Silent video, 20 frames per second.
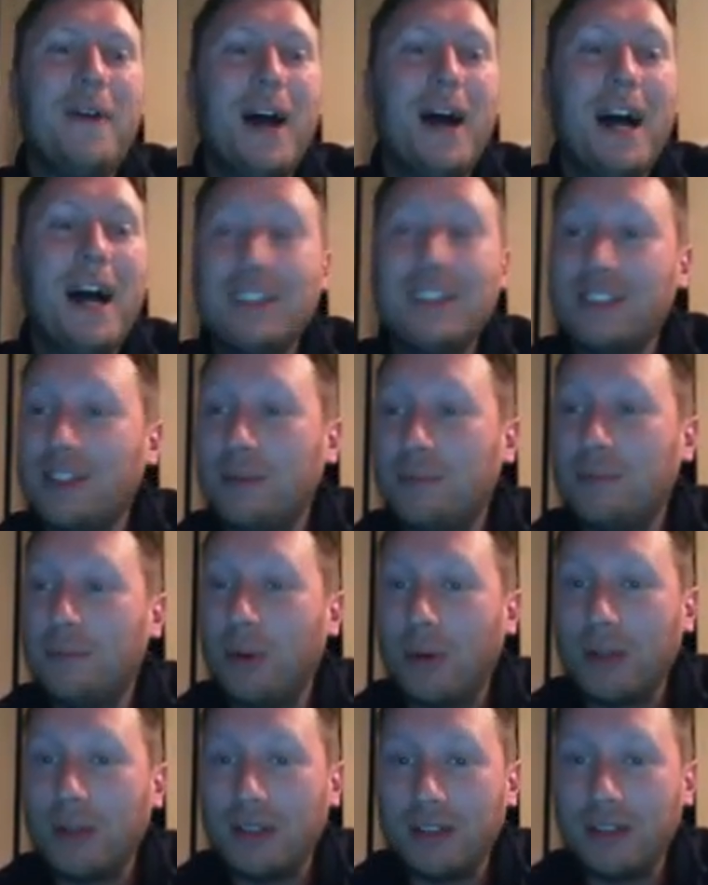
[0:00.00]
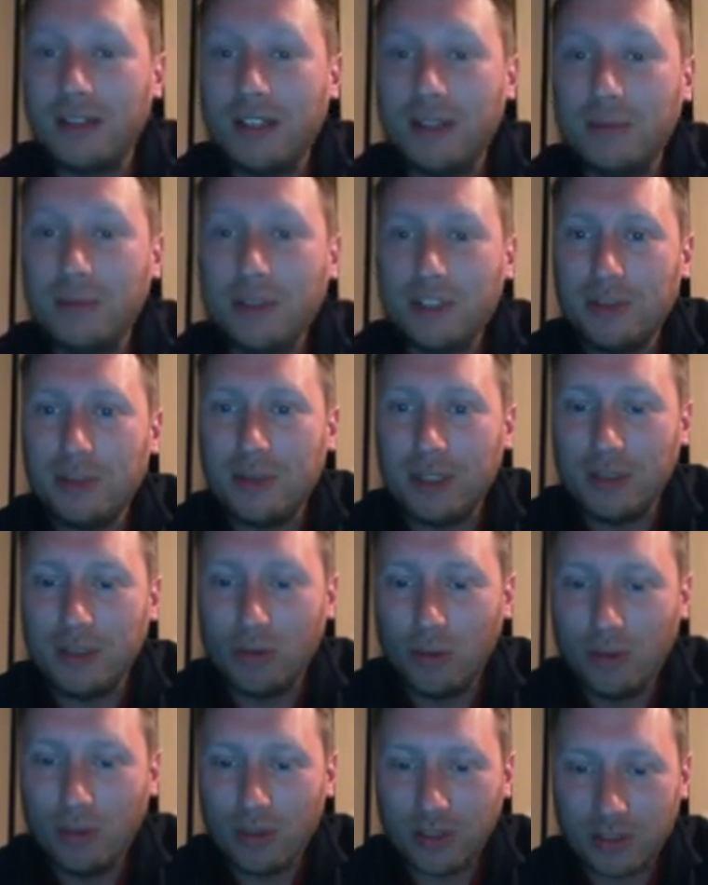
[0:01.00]
At some point, it must have been in
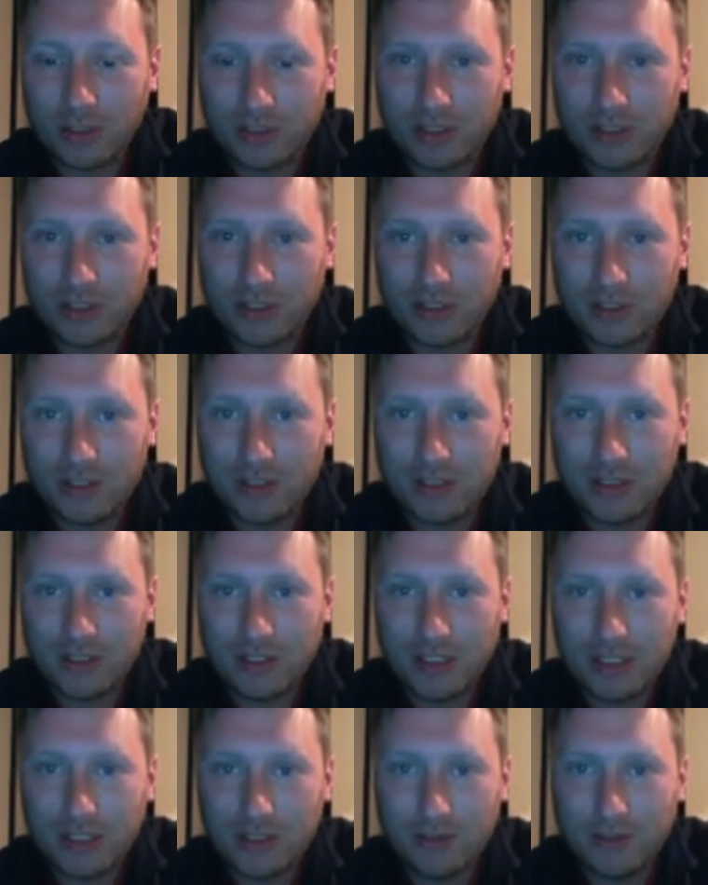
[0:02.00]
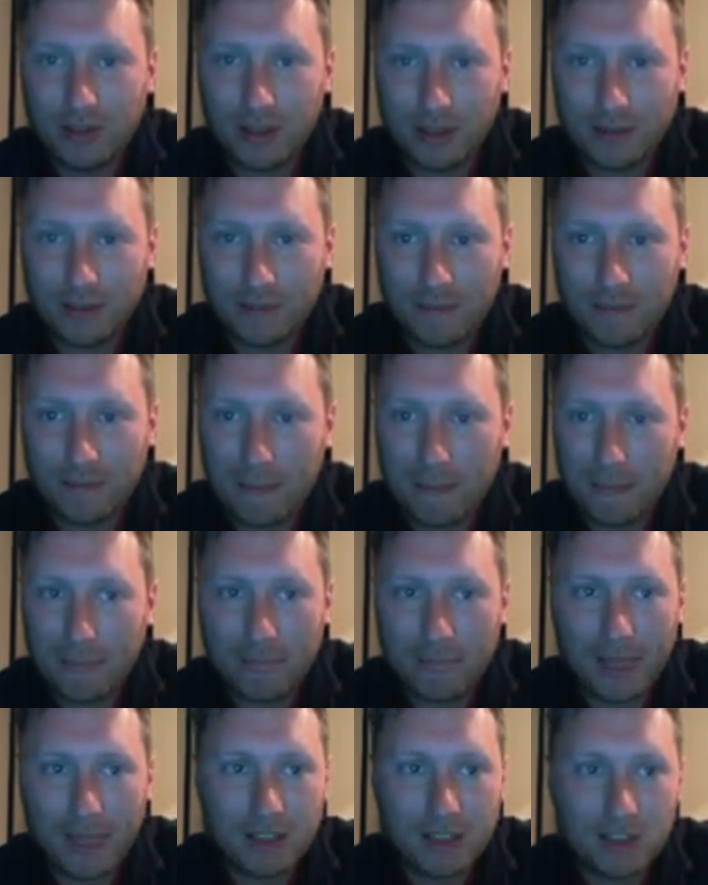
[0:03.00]
August. Let's have a look.
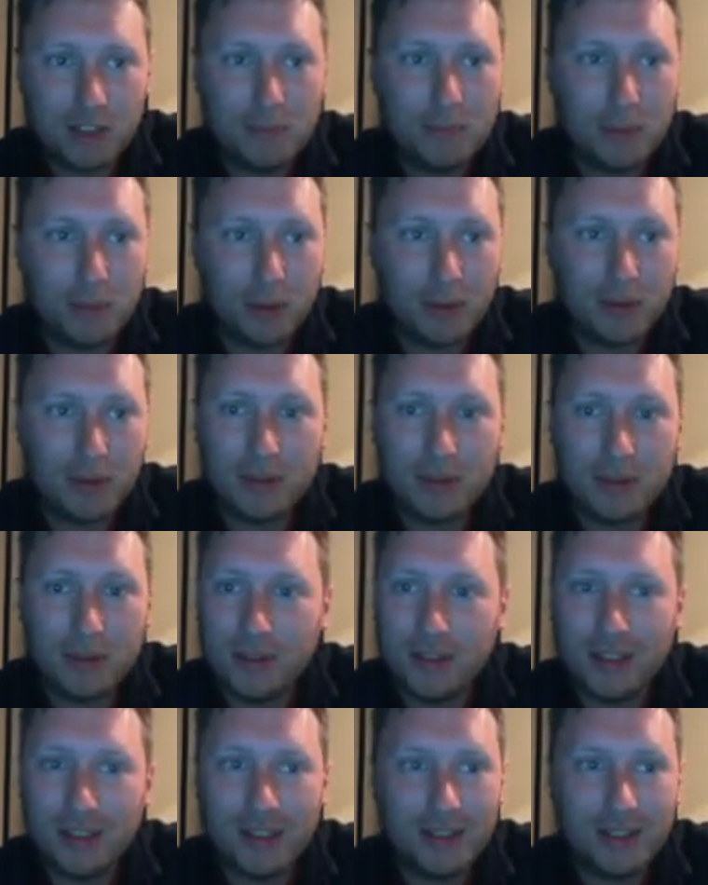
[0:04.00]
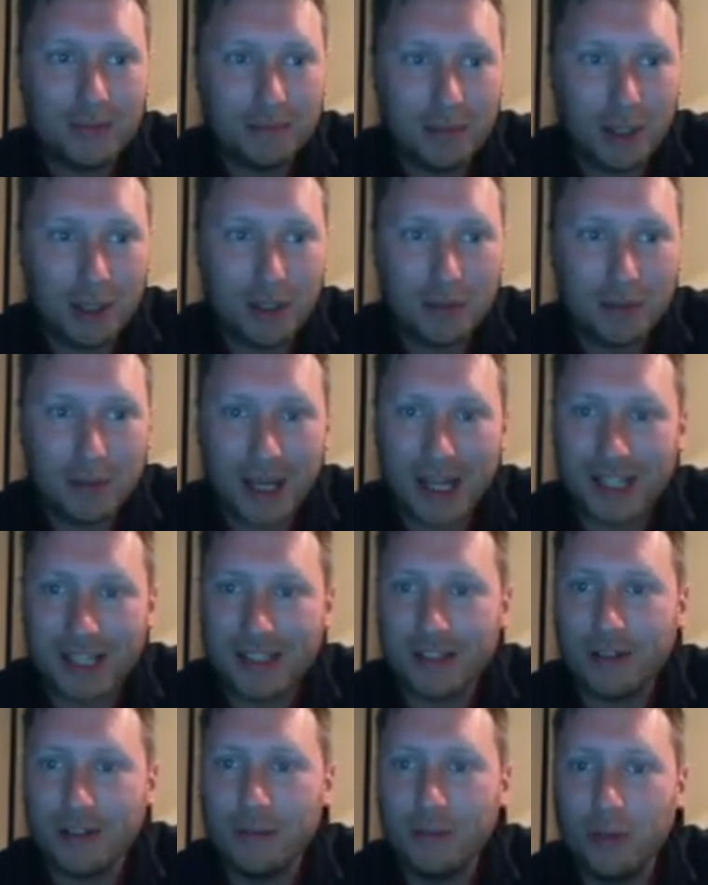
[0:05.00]
At some point, Michael
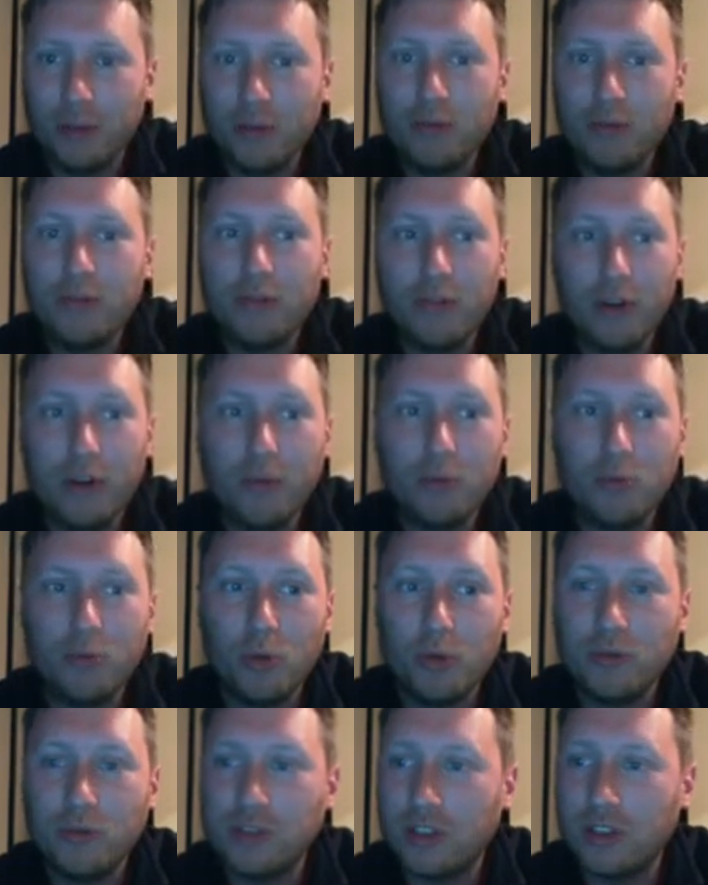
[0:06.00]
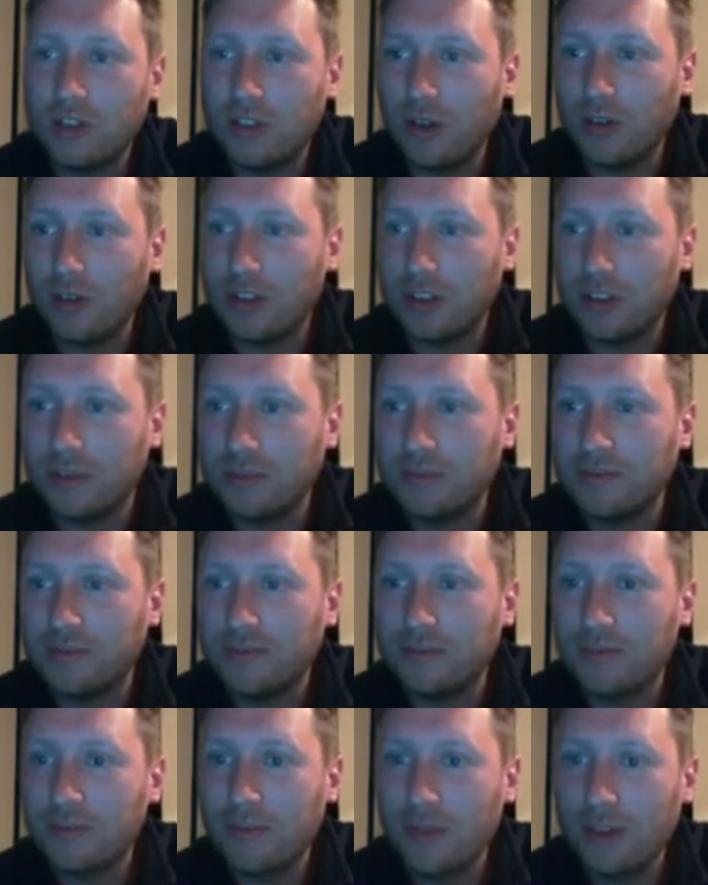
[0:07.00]
McIntyre moved from Wolves to Tottenham
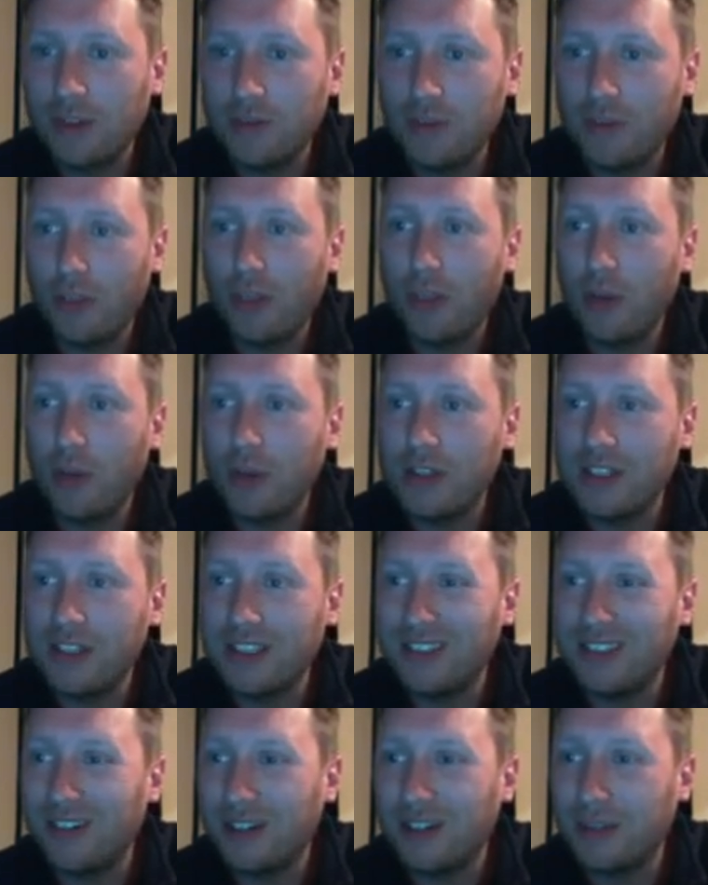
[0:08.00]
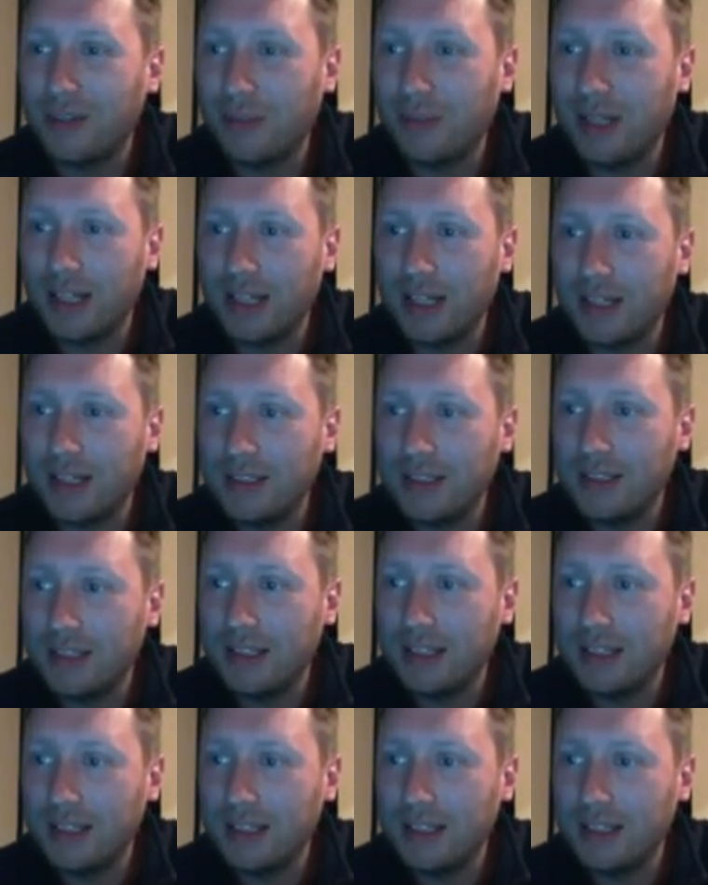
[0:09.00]
for 39 million.